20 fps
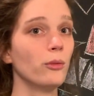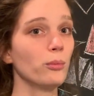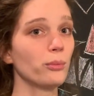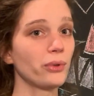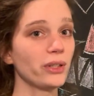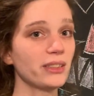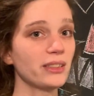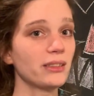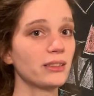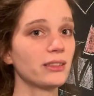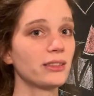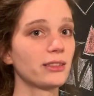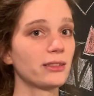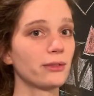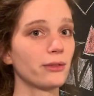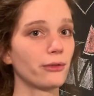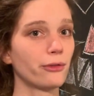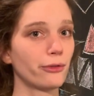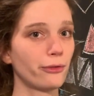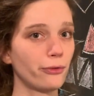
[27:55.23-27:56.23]
prisons'
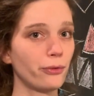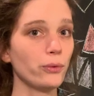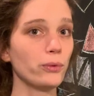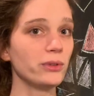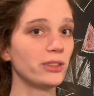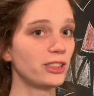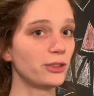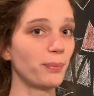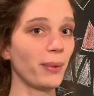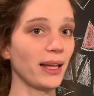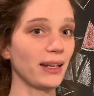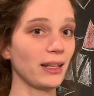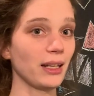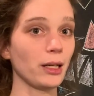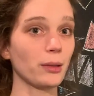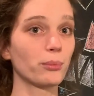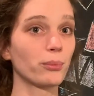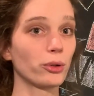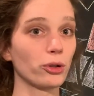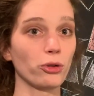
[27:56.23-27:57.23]
food
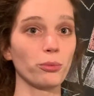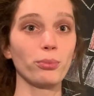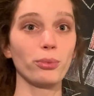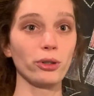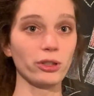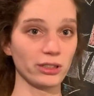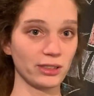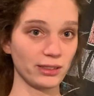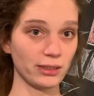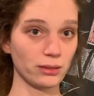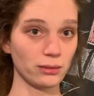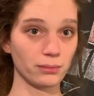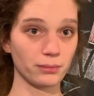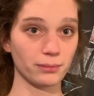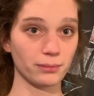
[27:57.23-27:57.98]
spending per person.